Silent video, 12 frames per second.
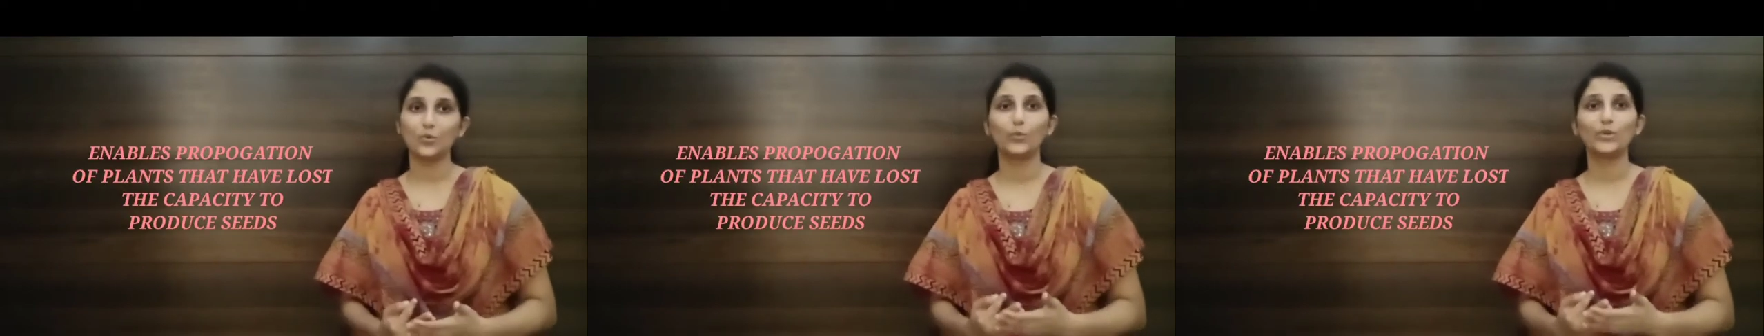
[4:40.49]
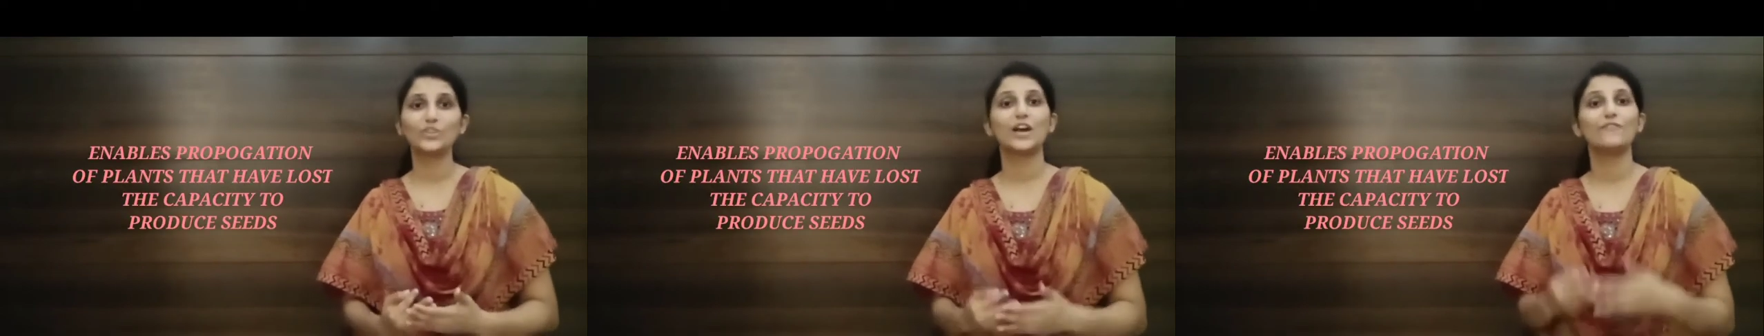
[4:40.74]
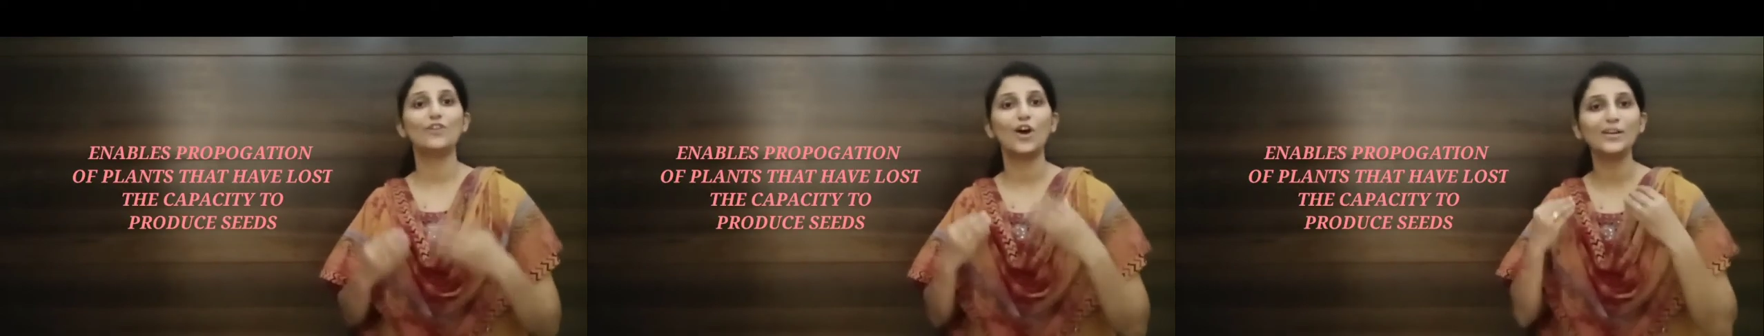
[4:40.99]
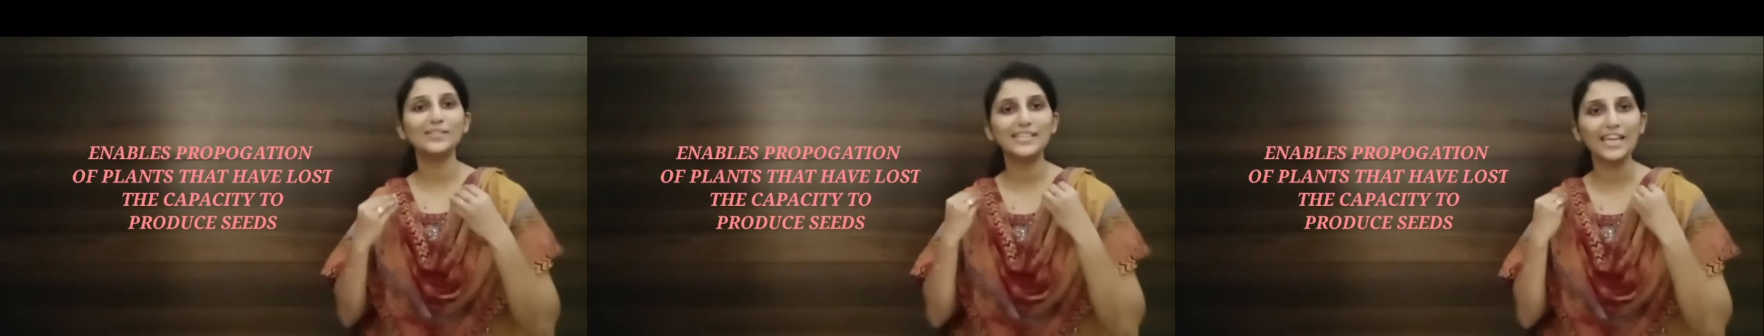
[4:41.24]
which have
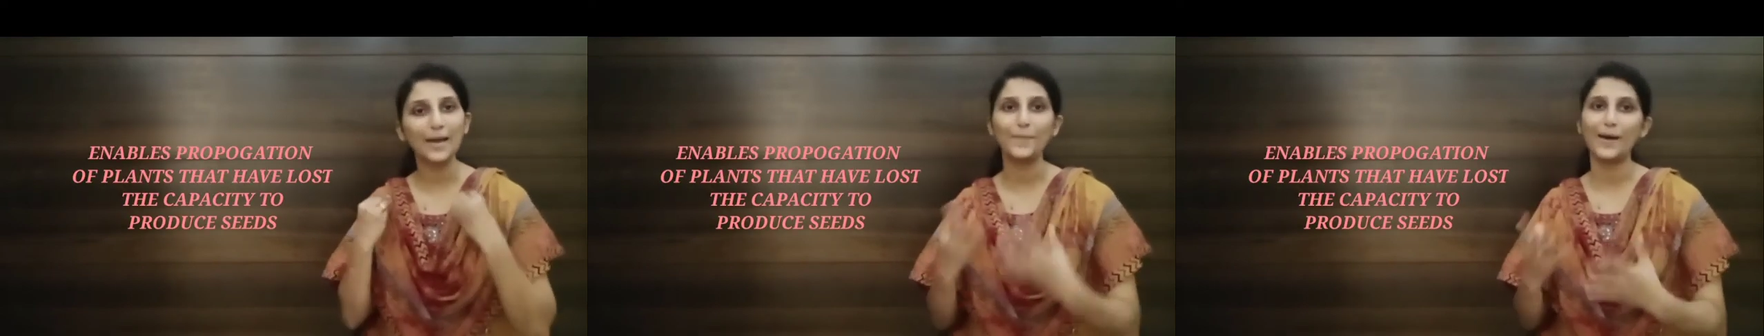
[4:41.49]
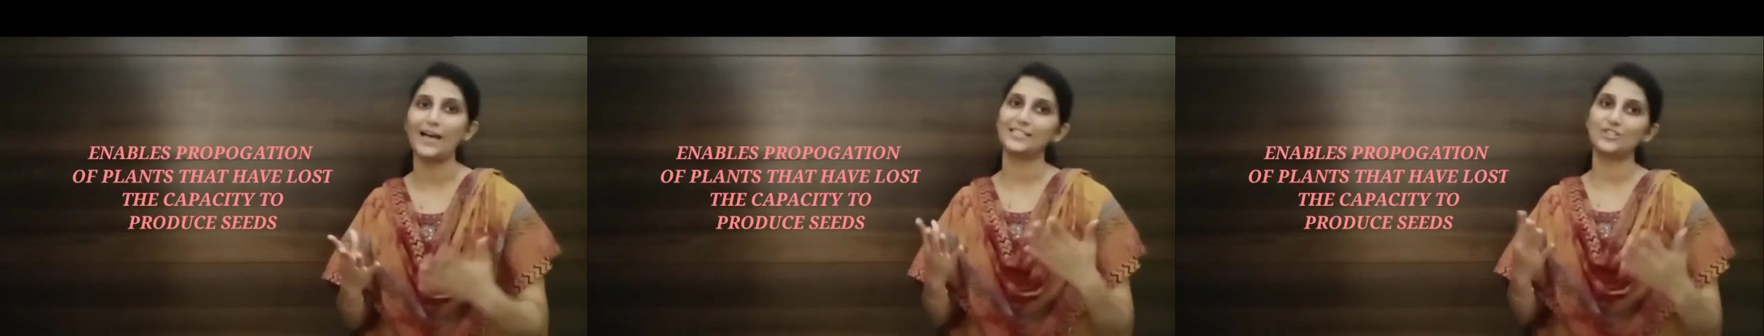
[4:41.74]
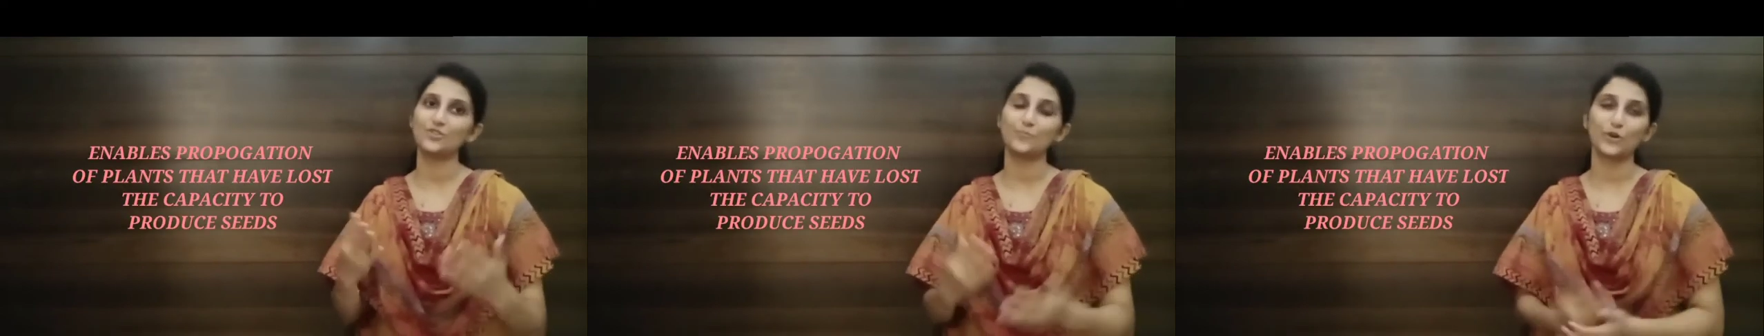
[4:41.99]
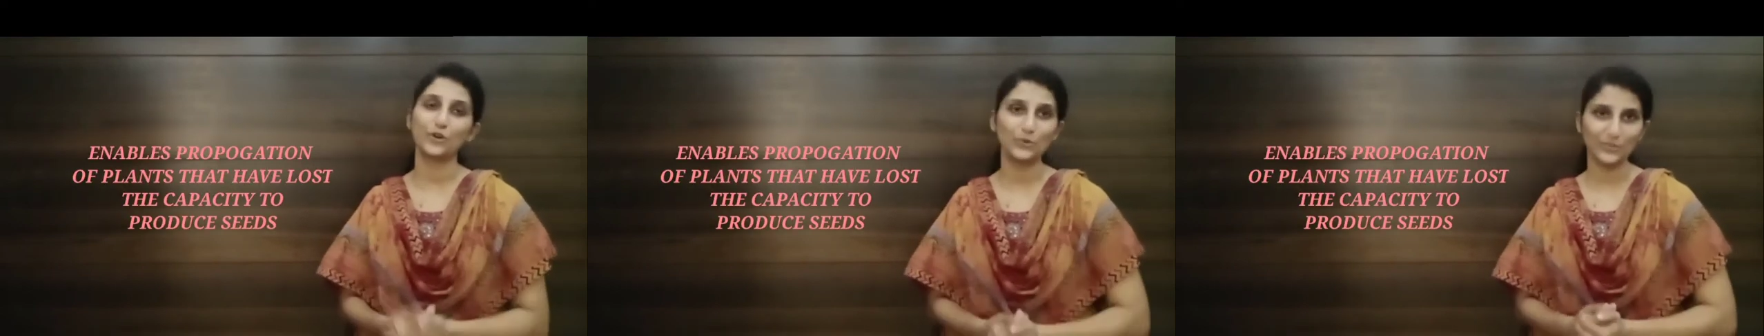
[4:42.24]
lost the capacity to
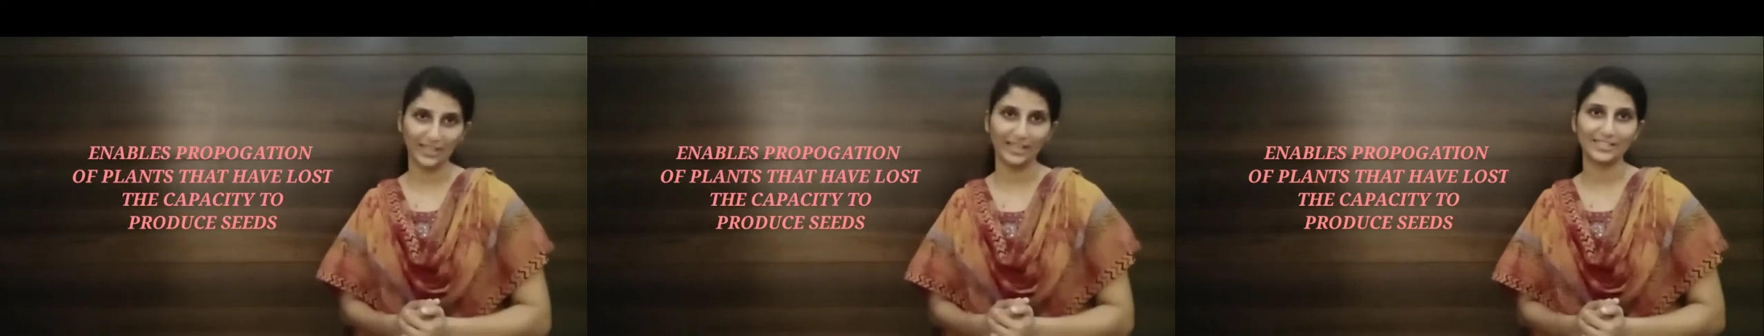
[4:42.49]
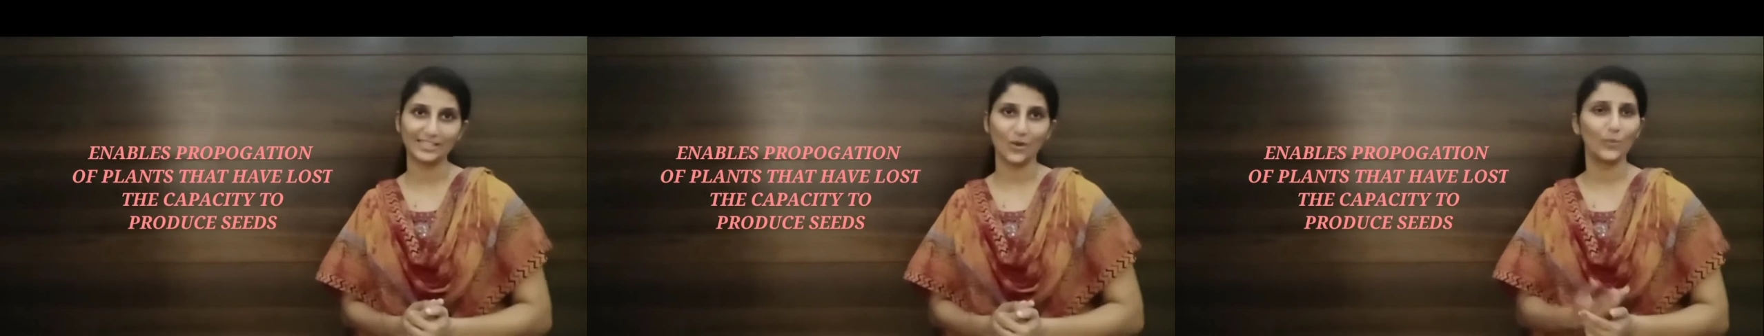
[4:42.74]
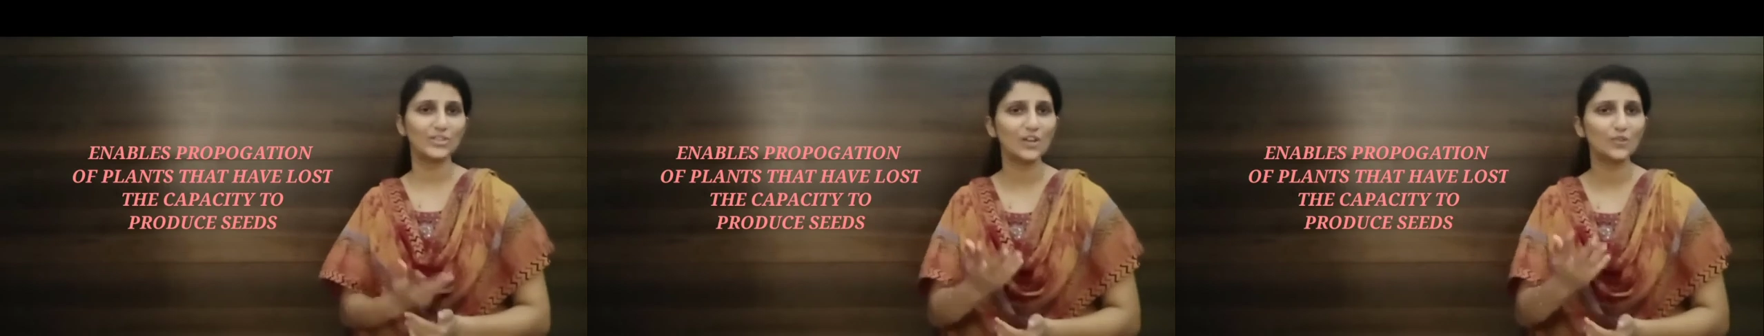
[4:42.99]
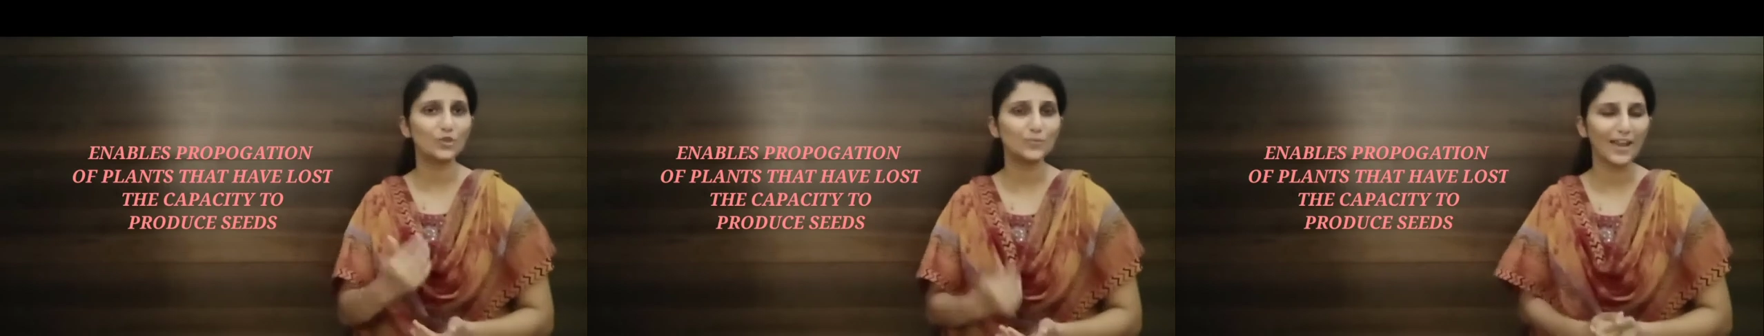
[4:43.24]
produce seeds. Which
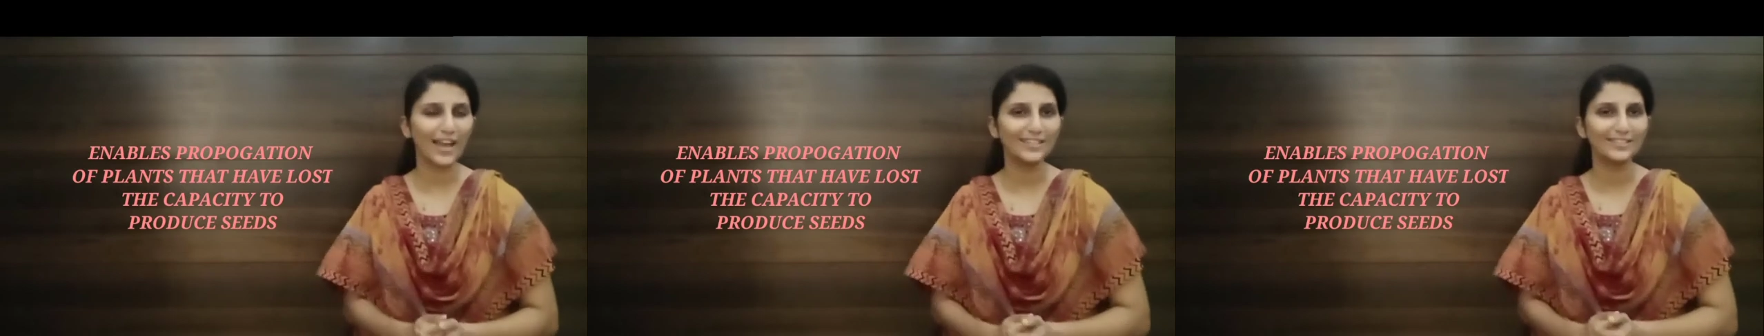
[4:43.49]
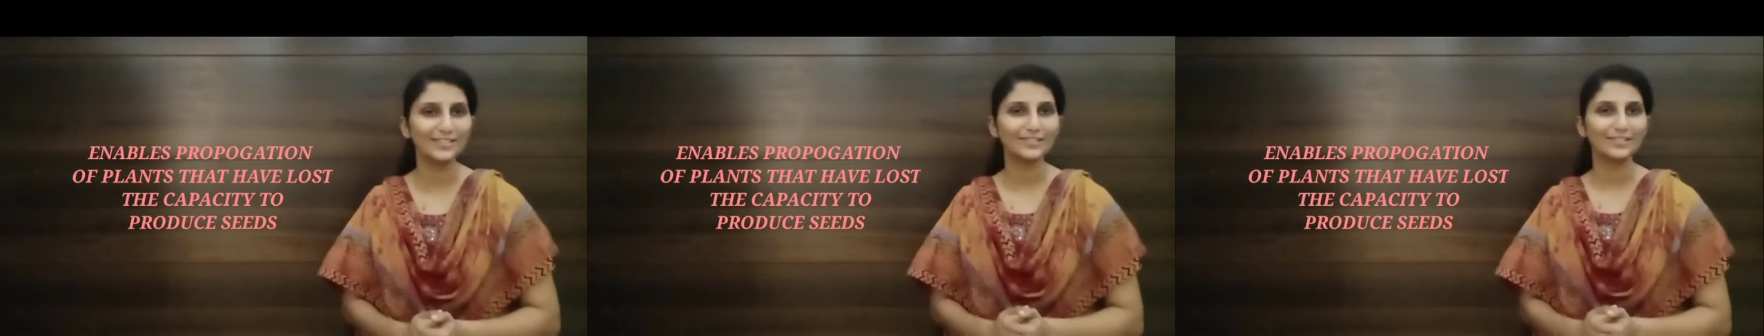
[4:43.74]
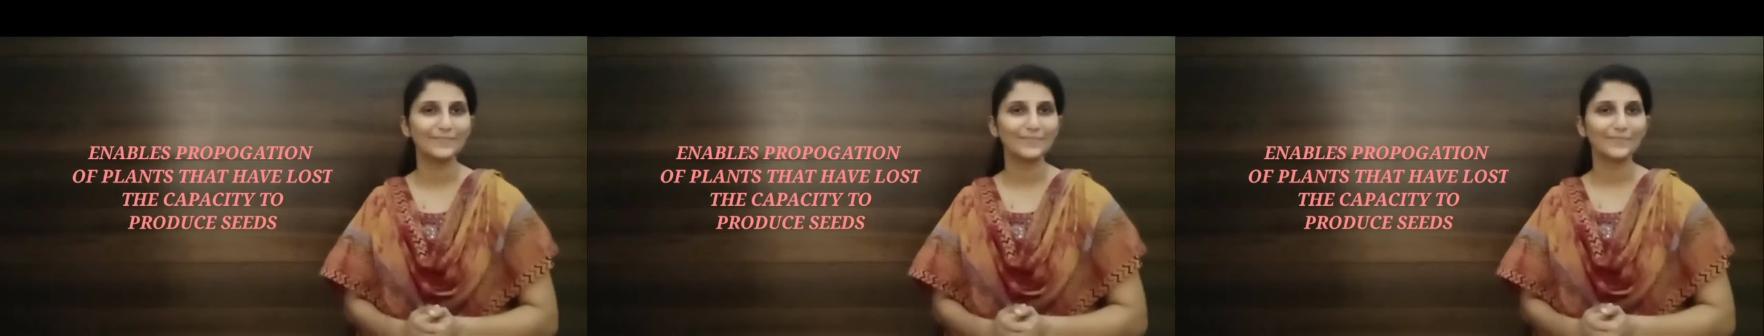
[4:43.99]
are those plants?